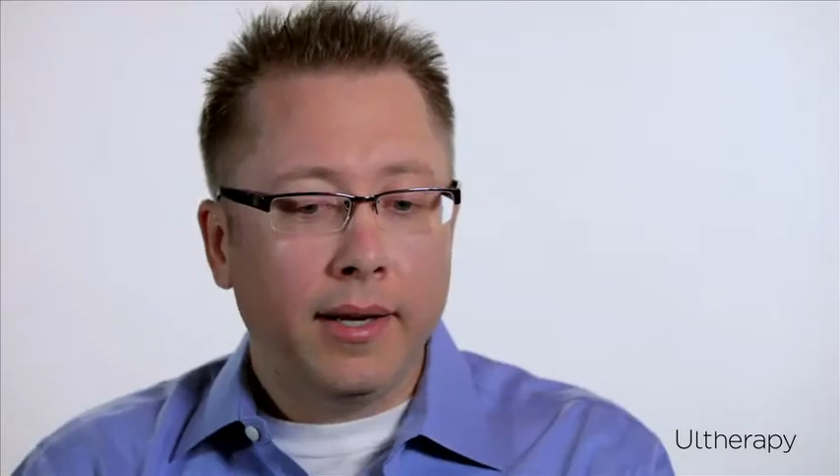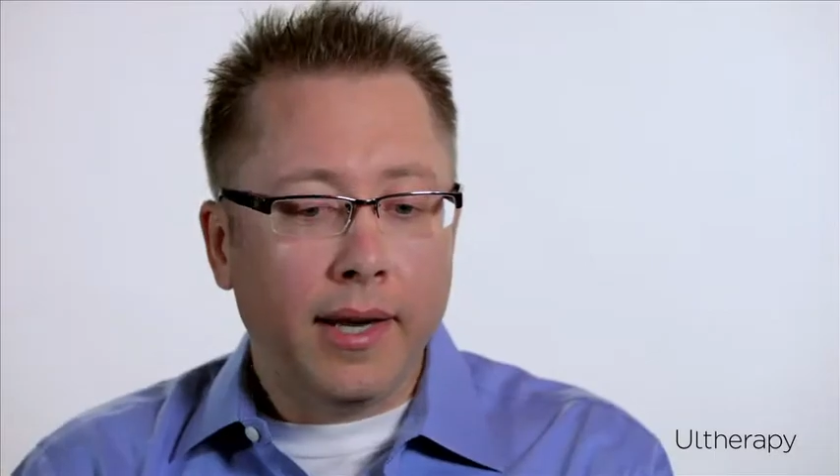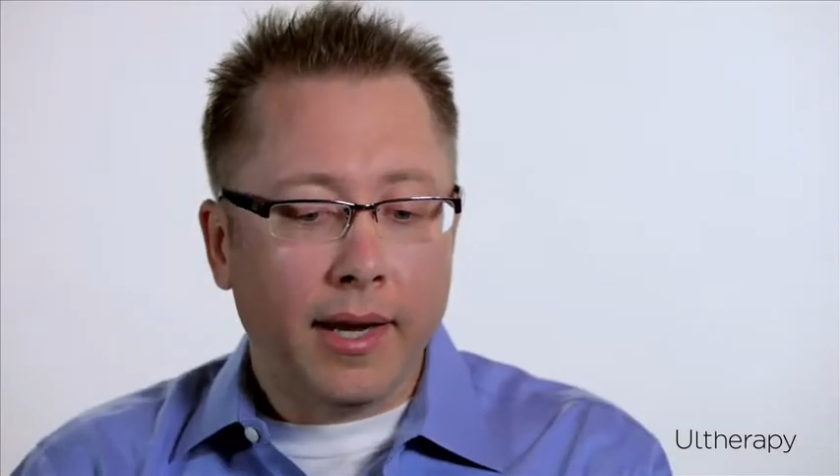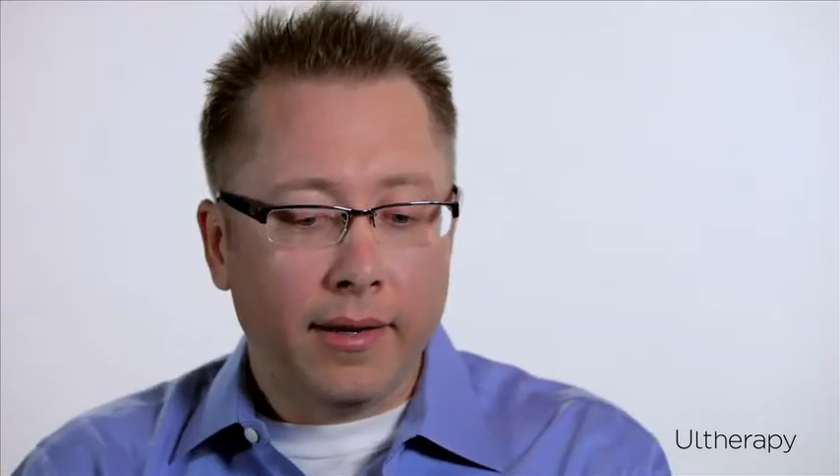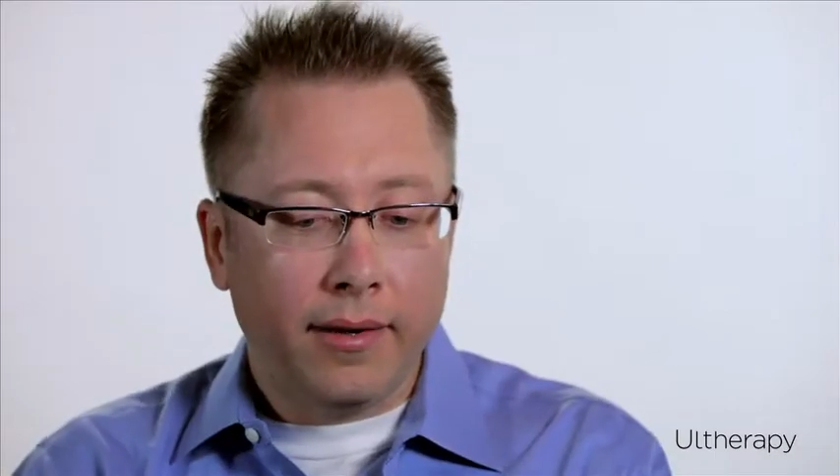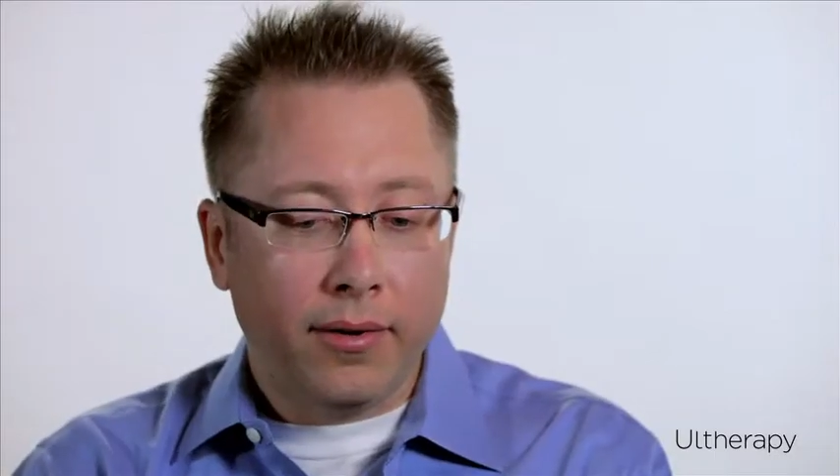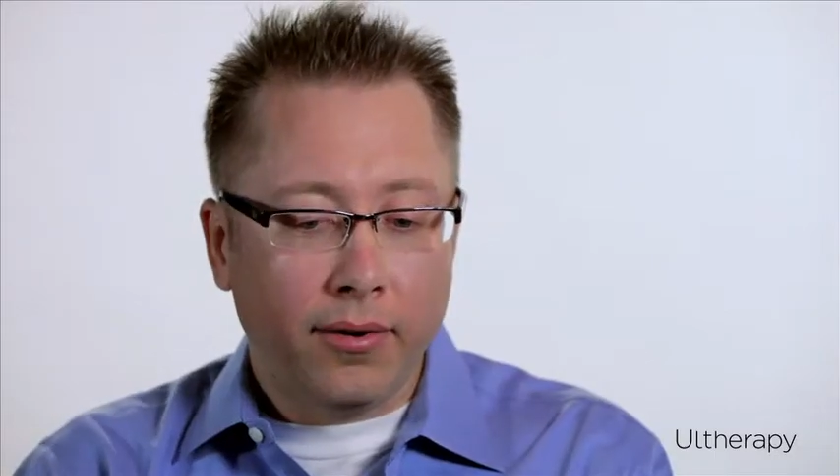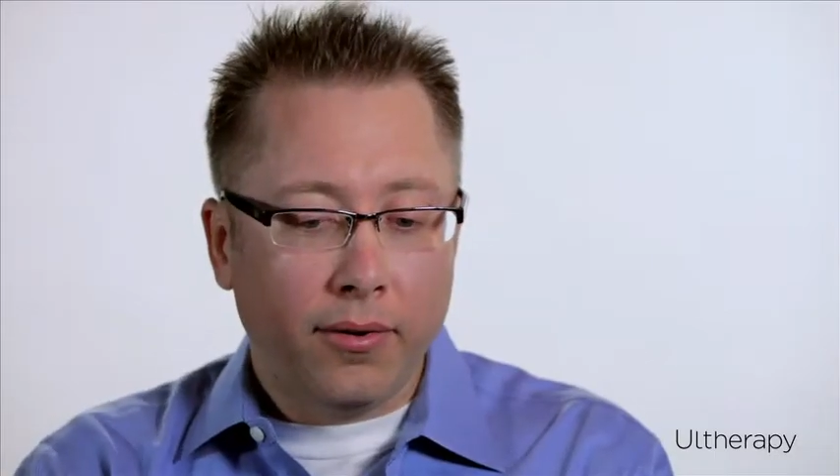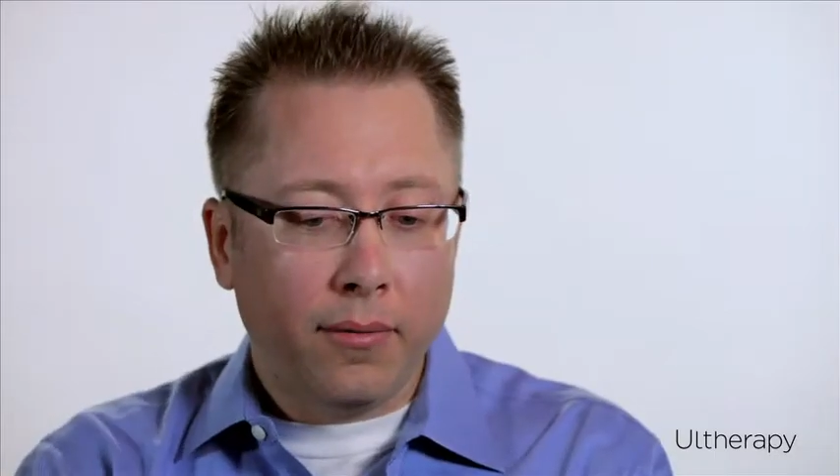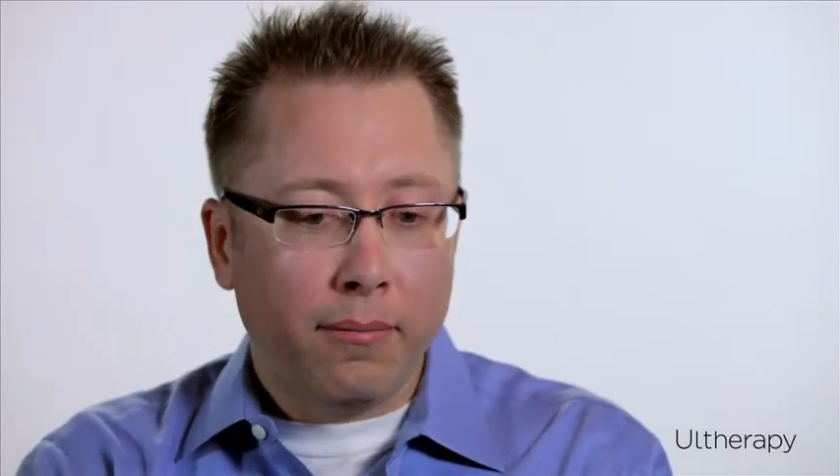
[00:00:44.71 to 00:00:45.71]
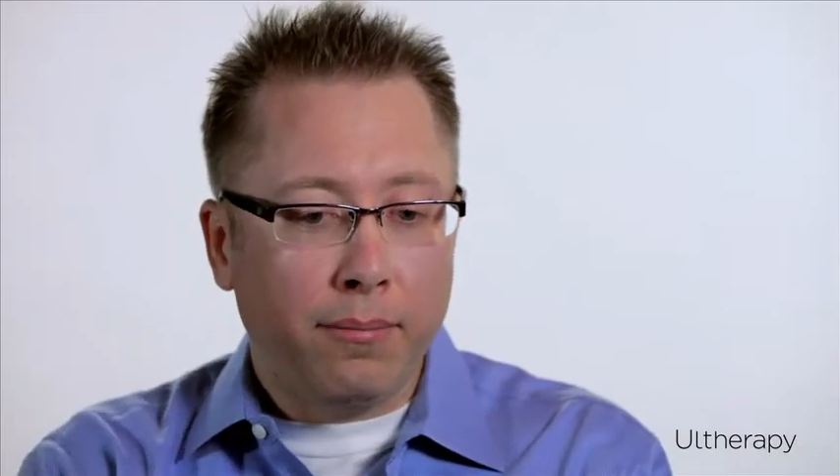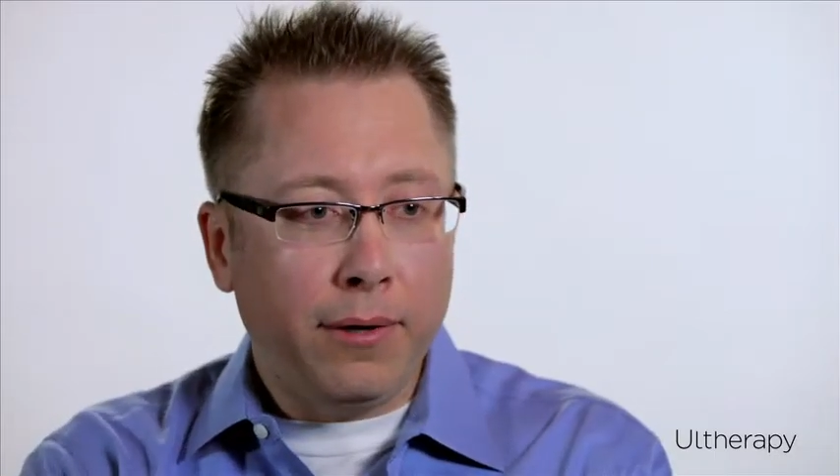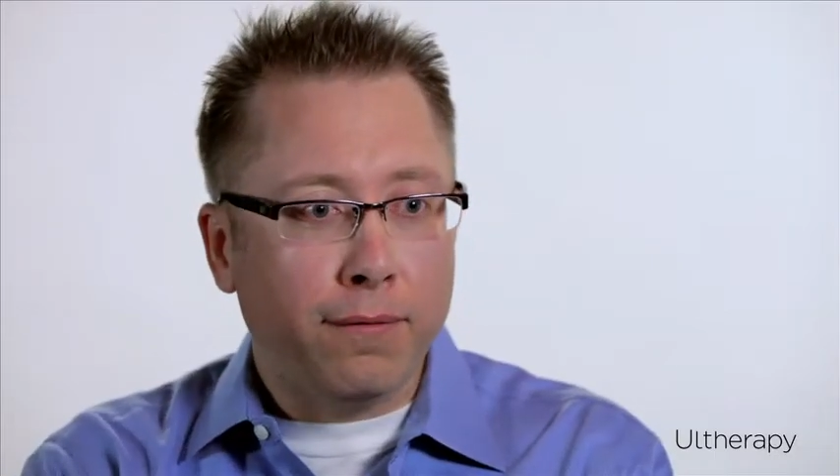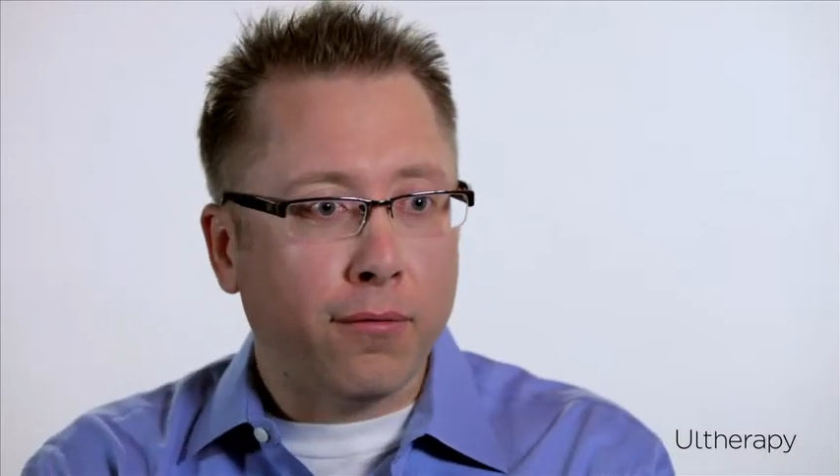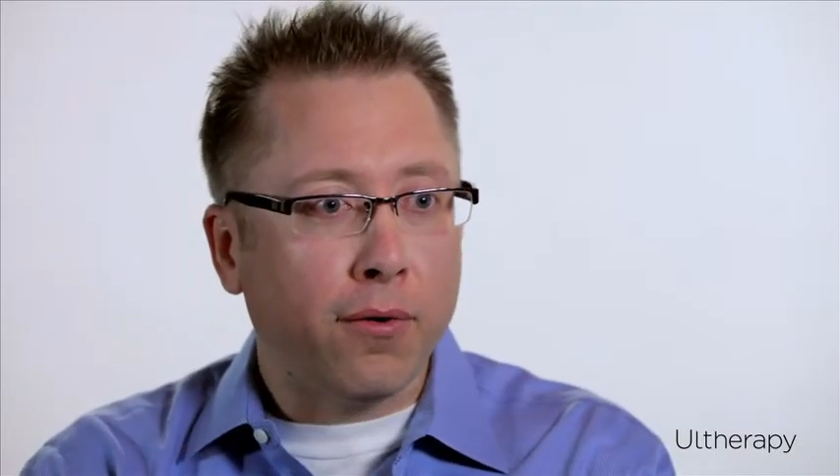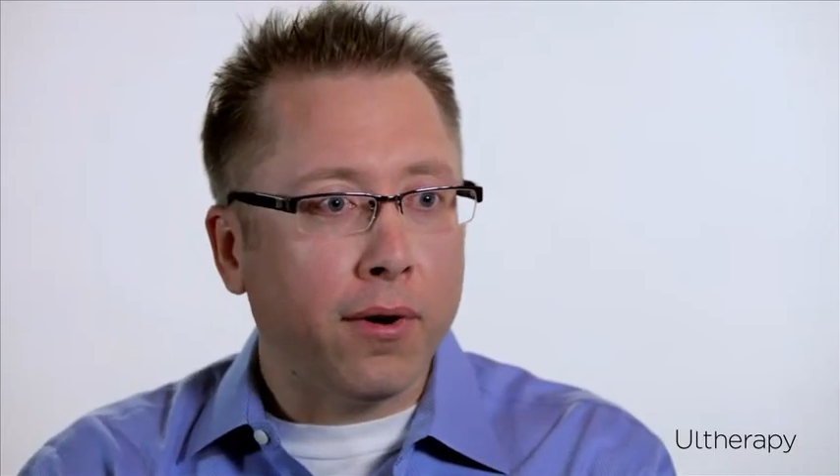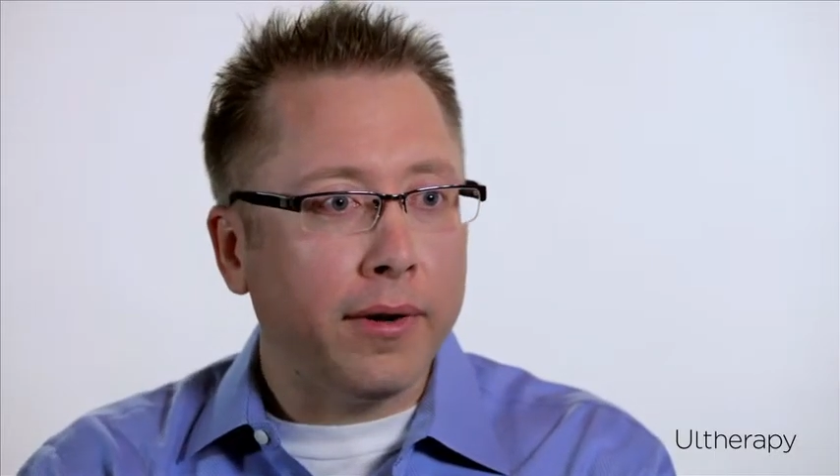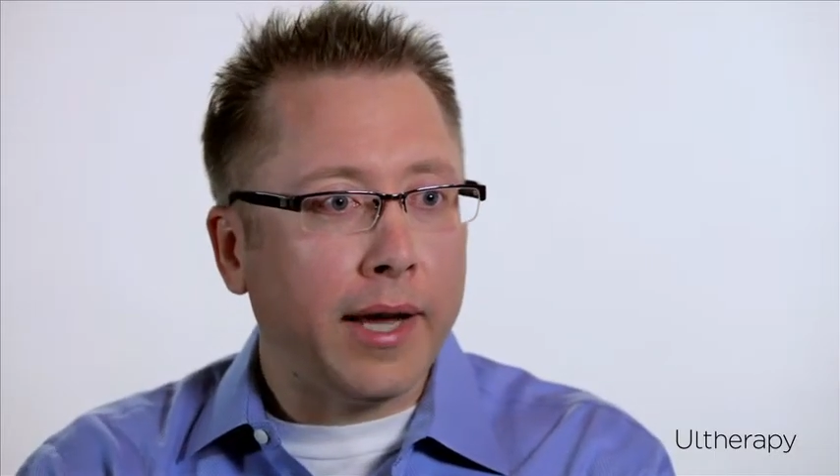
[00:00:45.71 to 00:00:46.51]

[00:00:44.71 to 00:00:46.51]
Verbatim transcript: Yet, before